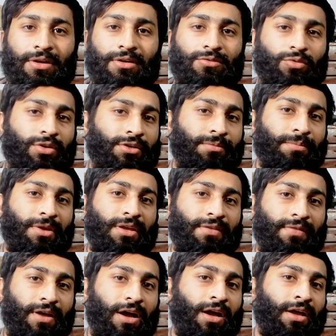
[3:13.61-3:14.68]
so it means
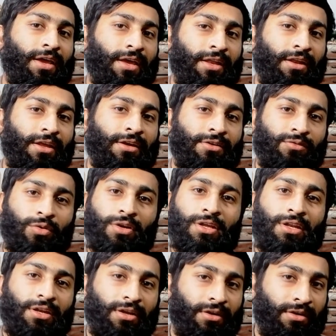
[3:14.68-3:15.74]
that again
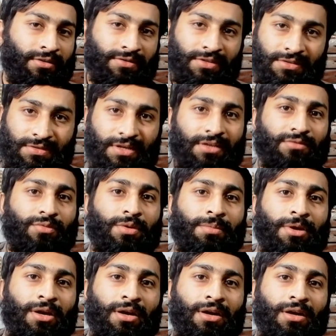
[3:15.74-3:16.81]
insulin resistance will be
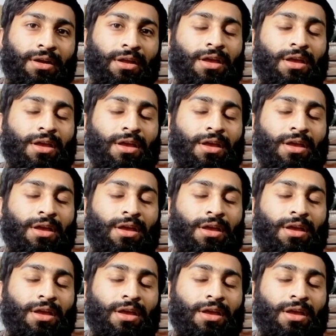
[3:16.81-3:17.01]
occur.